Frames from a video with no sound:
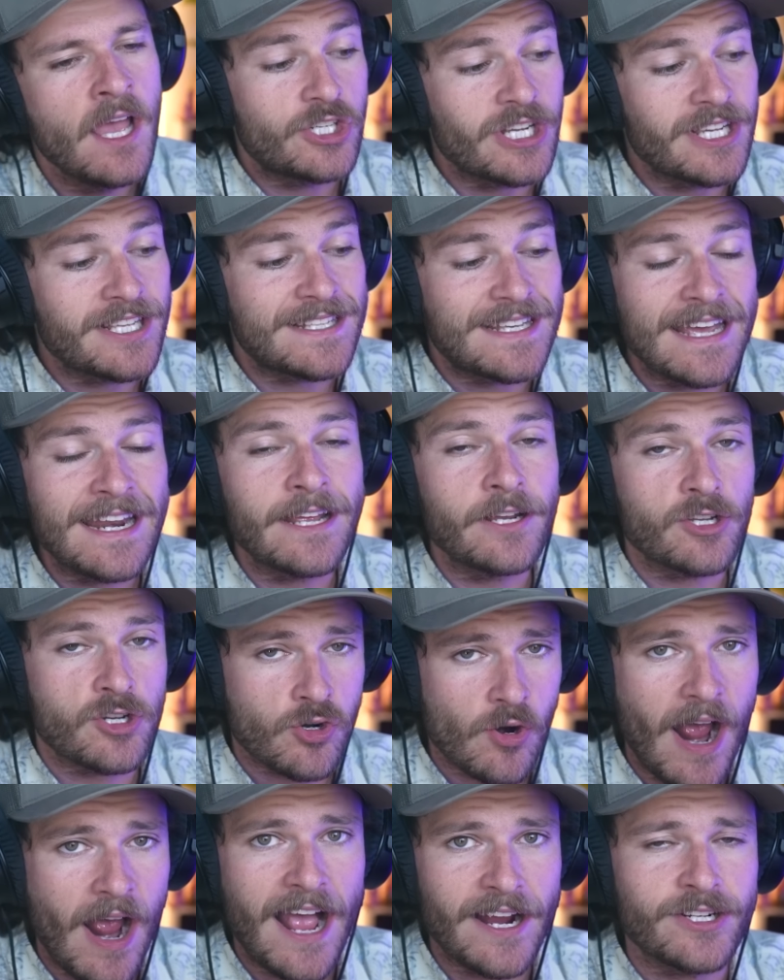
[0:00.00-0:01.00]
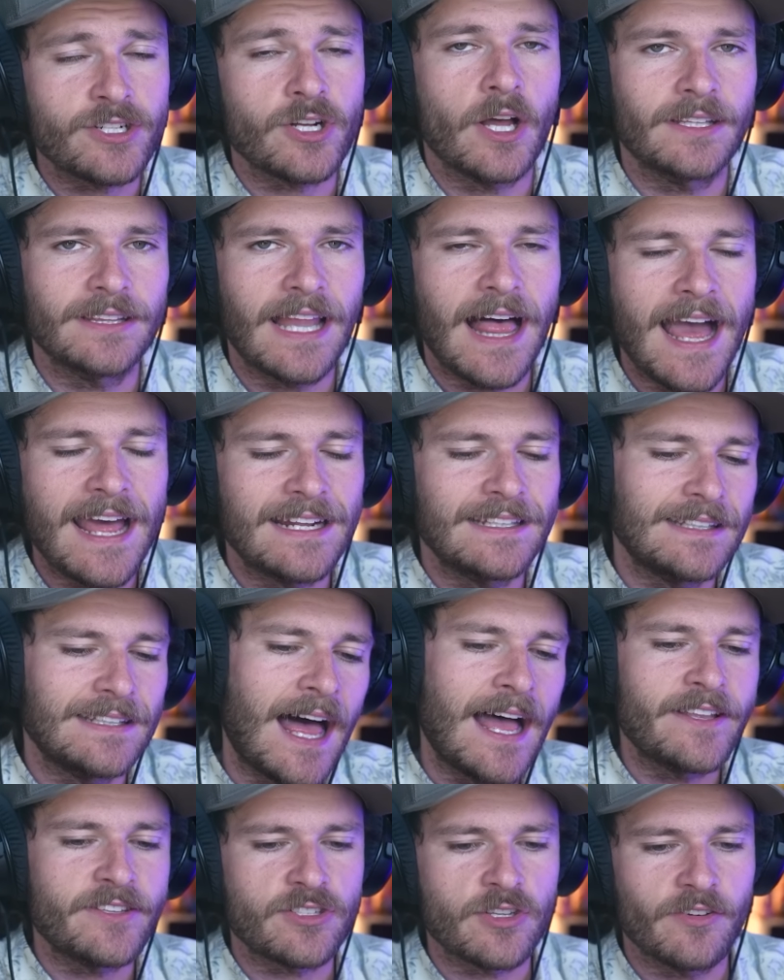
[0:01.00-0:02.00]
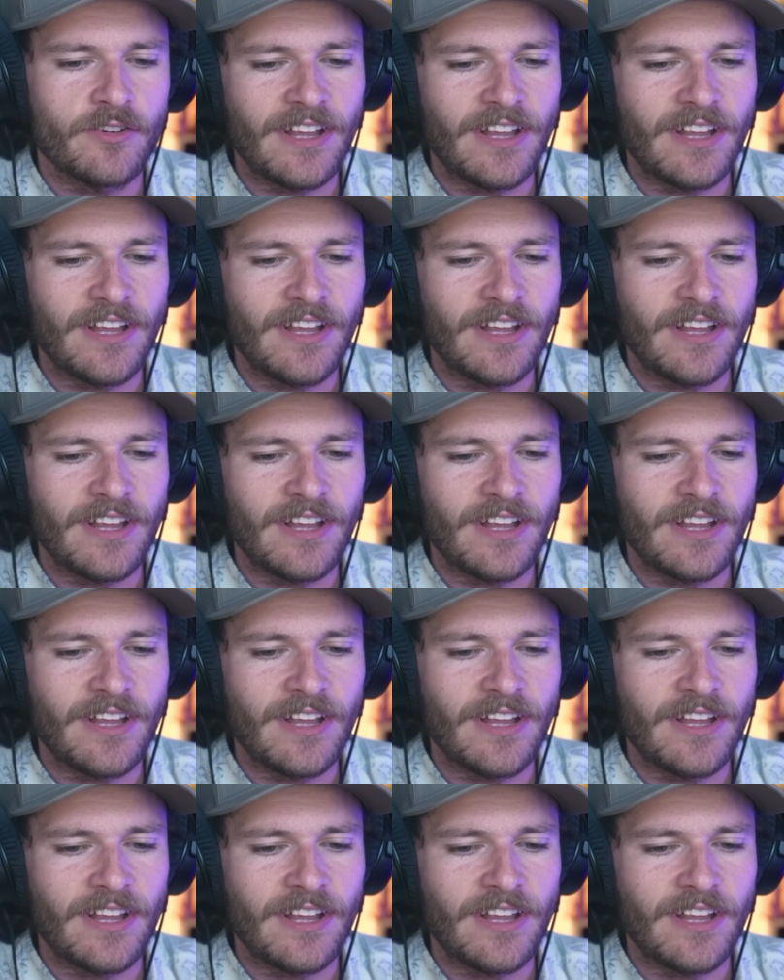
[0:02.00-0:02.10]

She's getting trashed online a lot.